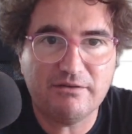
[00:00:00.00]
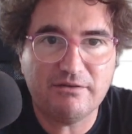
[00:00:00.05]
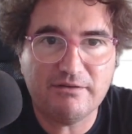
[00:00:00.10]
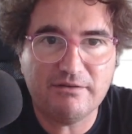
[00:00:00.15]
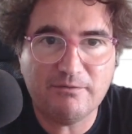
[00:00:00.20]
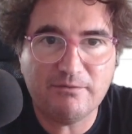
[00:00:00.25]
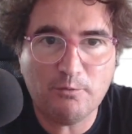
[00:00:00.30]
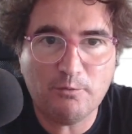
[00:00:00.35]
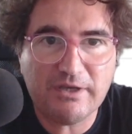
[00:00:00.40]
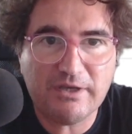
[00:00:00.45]

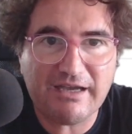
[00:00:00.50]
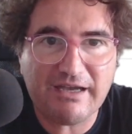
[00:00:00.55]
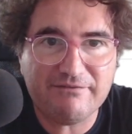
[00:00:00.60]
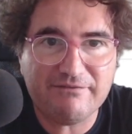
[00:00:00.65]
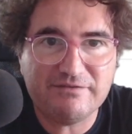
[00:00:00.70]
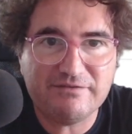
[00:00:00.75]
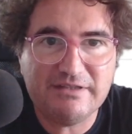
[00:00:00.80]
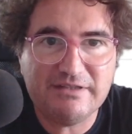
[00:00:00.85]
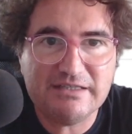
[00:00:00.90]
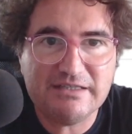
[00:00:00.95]
we
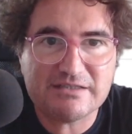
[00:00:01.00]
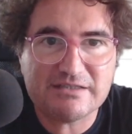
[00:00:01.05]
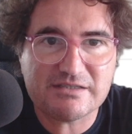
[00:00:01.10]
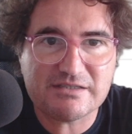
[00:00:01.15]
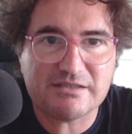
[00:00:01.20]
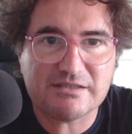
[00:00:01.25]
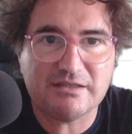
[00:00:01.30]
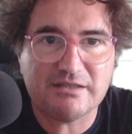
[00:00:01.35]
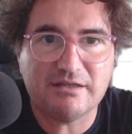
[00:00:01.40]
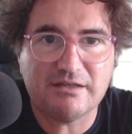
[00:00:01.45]
have
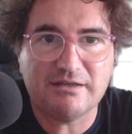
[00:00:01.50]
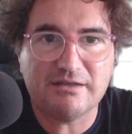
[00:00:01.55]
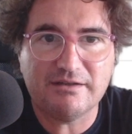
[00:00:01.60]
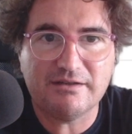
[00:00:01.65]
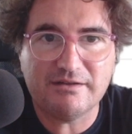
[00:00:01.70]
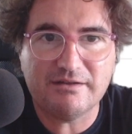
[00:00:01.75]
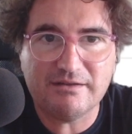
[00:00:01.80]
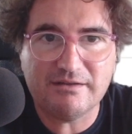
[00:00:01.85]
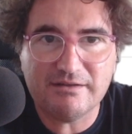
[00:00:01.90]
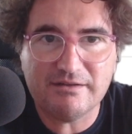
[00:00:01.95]
this
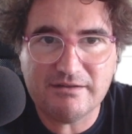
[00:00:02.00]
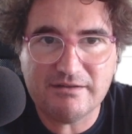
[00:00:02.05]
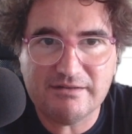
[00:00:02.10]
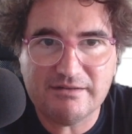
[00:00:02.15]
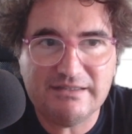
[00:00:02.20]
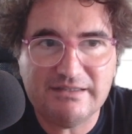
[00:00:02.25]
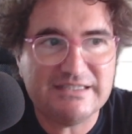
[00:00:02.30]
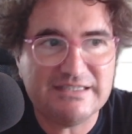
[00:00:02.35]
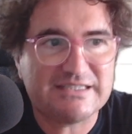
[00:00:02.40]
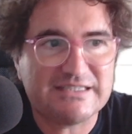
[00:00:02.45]

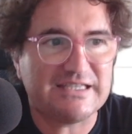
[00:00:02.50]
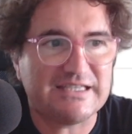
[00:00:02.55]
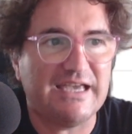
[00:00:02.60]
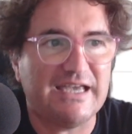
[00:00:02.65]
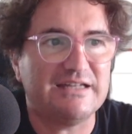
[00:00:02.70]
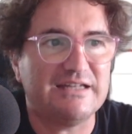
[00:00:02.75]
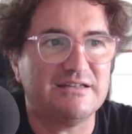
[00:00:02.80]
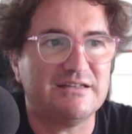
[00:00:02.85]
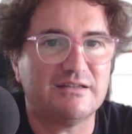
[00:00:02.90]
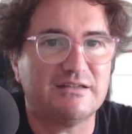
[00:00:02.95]

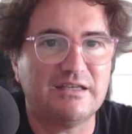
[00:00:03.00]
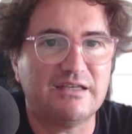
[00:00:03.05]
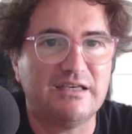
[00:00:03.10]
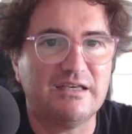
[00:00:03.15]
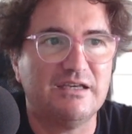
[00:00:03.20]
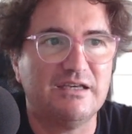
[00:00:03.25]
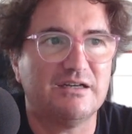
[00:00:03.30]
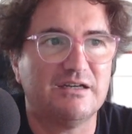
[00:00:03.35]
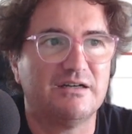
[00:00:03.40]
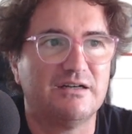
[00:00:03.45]
descent
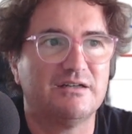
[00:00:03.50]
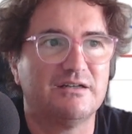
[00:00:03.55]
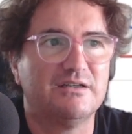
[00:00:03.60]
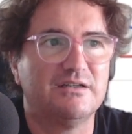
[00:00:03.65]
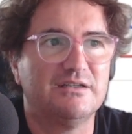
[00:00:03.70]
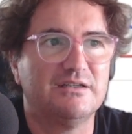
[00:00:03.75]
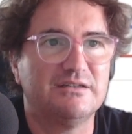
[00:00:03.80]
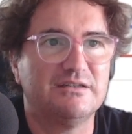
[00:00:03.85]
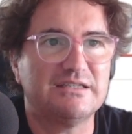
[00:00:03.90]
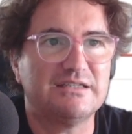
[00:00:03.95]
here
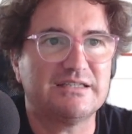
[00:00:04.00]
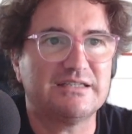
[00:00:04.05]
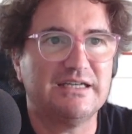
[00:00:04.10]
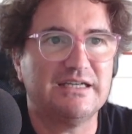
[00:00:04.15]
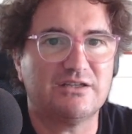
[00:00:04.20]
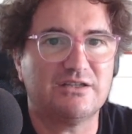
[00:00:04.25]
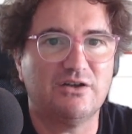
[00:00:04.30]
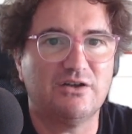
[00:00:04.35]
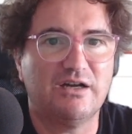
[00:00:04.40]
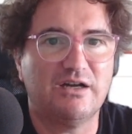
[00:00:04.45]

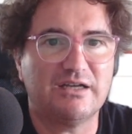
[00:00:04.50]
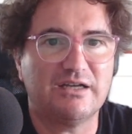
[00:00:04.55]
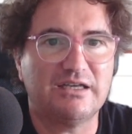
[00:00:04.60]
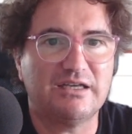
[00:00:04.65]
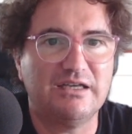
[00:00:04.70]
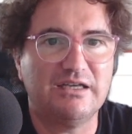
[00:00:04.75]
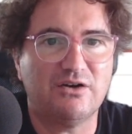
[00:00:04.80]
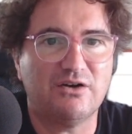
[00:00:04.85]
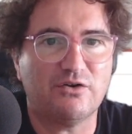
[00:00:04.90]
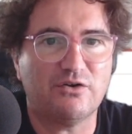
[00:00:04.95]

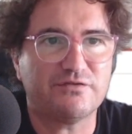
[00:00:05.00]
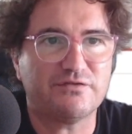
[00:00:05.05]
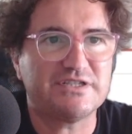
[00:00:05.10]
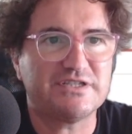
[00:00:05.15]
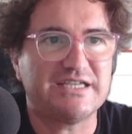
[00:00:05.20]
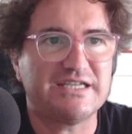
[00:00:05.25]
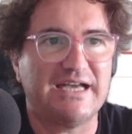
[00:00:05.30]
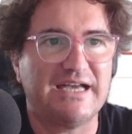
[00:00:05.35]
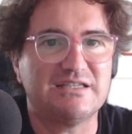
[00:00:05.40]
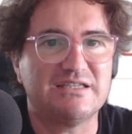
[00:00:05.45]
of
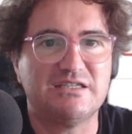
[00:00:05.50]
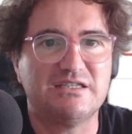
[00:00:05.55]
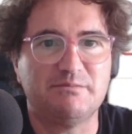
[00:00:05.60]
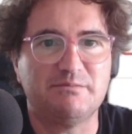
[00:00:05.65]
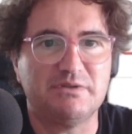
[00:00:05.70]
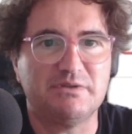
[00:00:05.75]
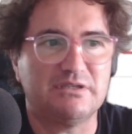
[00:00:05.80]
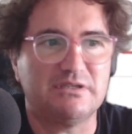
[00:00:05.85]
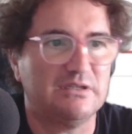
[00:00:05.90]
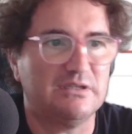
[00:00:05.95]

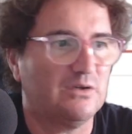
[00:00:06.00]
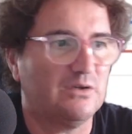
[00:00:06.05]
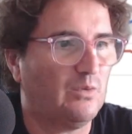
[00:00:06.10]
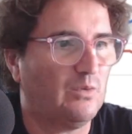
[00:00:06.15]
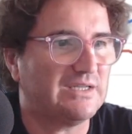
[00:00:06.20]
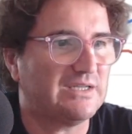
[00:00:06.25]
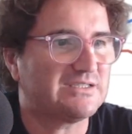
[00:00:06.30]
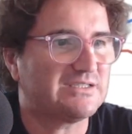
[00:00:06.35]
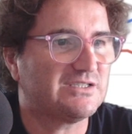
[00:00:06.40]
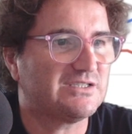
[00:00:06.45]
ChatGPT.
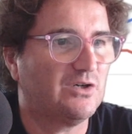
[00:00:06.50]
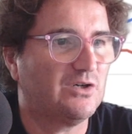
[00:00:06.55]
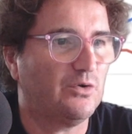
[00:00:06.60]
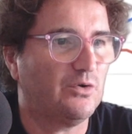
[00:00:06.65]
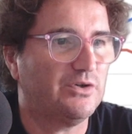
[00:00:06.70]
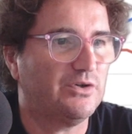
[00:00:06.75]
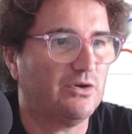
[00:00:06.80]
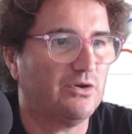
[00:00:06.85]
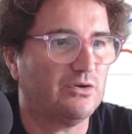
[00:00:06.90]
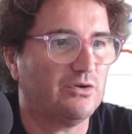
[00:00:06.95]
What's
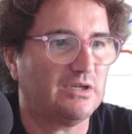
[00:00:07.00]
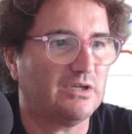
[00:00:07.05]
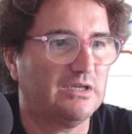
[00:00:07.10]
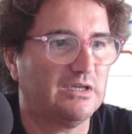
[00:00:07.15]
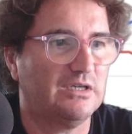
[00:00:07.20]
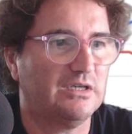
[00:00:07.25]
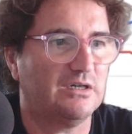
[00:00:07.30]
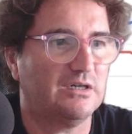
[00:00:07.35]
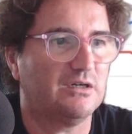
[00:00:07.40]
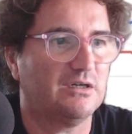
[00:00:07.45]
going on
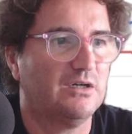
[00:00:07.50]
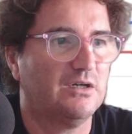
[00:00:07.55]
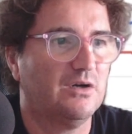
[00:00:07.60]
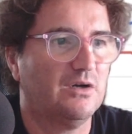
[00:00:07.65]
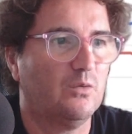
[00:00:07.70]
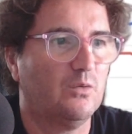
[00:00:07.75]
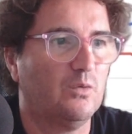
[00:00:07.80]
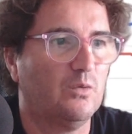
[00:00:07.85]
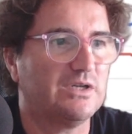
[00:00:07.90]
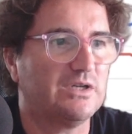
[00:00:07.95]
here?
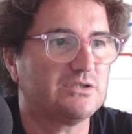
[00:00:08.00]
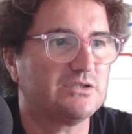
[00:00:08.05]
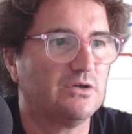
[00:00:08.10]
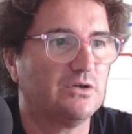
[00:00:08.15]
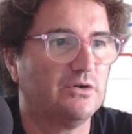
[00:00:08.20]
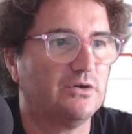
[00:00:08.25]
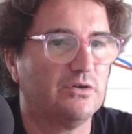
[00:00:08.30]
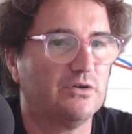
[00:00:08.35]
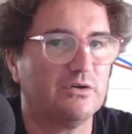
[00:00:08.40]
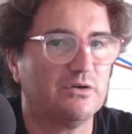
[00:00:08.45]
What's
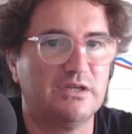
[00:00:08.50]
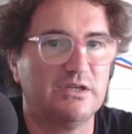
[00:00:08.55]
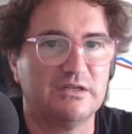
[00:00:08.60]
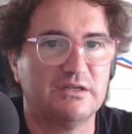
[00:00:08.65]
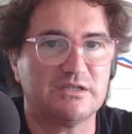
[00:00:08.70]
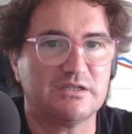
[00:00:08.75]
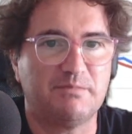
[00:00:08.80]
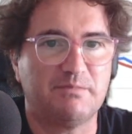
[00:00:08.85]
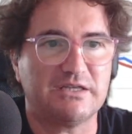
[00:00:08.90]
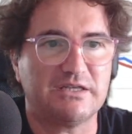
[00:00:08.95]
going on here?
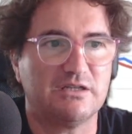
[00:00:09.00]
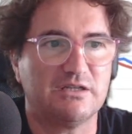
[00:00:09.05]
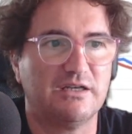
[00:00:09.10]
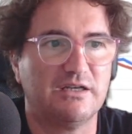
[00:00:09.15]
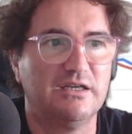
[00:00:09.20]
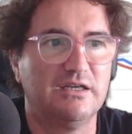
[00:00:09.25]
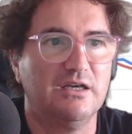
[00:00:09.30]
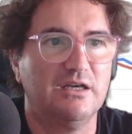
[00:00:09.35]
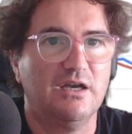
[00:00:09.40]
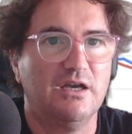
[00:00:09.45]

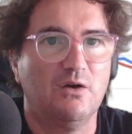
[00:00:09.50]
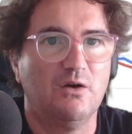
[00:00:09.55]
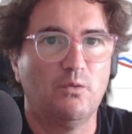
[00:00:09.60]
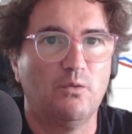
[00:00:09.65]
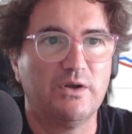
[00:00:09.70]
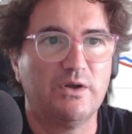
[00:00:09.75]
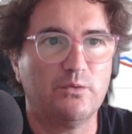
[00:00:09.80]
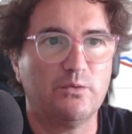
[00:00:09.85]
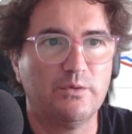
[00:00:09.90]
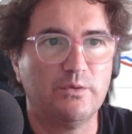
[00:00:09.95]
Especially
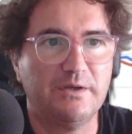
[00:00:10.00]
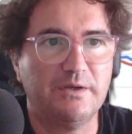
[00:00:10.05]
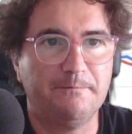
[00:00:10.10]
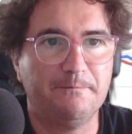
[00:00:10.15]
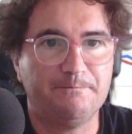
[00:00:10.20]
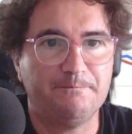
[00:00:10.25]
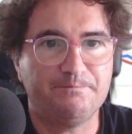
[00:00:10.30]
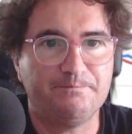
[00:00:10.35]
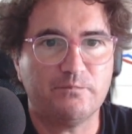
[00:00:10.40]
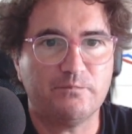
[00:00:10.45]
when we
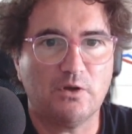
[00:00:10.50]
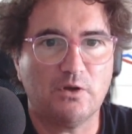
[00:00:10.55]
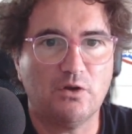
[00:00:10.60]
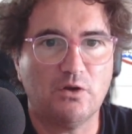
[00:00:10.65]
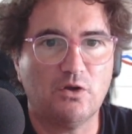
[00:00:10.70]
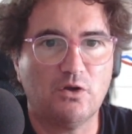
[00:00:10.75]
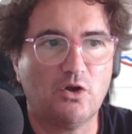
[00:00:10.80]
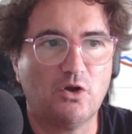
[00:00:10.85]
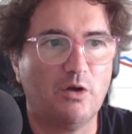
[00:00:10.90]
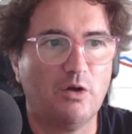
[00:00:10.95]

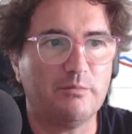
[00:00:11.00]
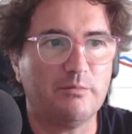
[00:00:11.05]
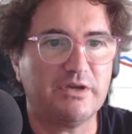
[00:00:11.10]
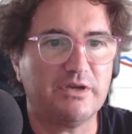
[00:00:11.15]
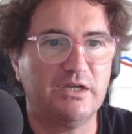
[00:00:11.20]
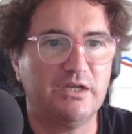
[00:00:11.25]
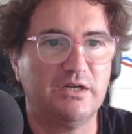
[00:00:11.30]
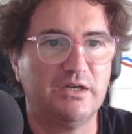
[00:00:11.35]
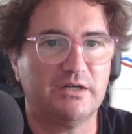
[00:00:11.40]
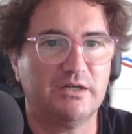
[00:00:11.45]
come
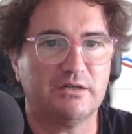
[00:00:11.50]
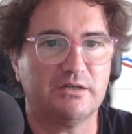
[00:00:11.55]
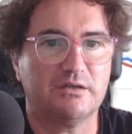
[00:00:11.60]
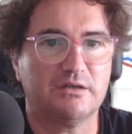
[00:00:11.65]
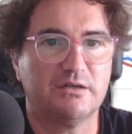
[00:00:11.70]
here